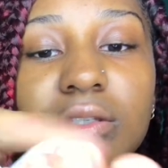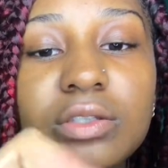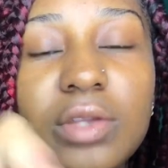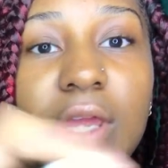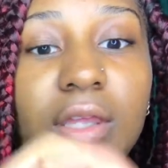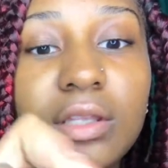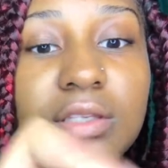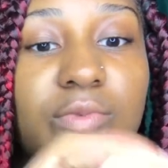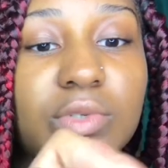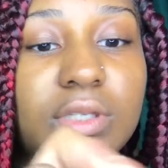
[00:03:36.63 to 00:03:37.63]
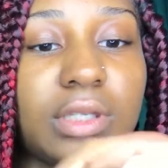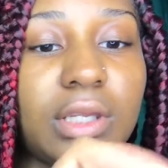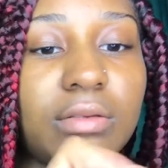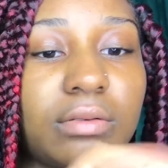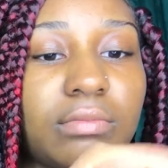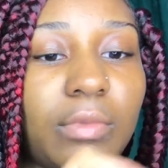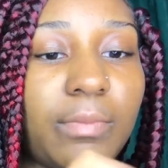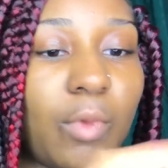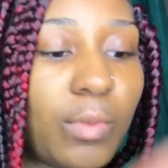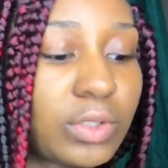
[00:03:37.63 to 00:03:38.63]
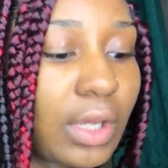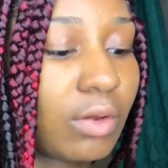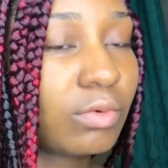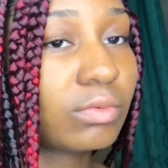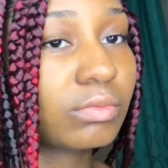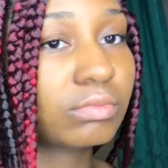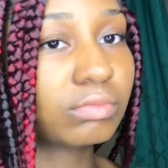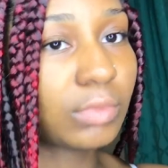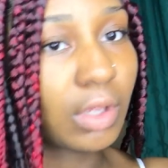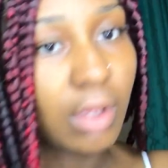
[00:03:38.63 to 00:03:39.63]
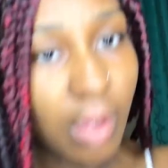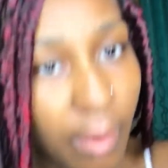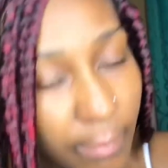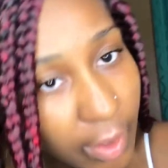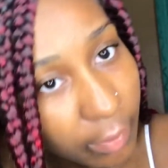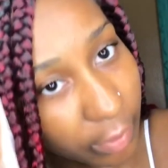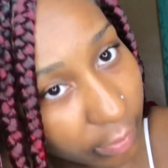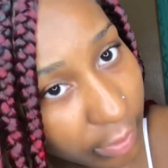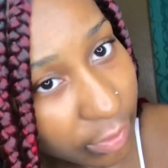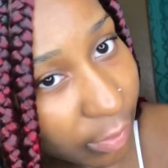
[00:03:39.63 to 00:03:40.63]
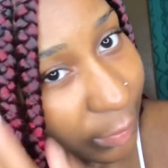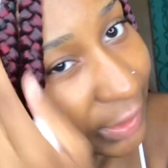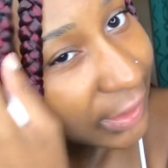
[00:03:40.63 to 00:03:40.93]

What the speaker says: So yeah, like this mousse is like almost out, but we're gonna use what we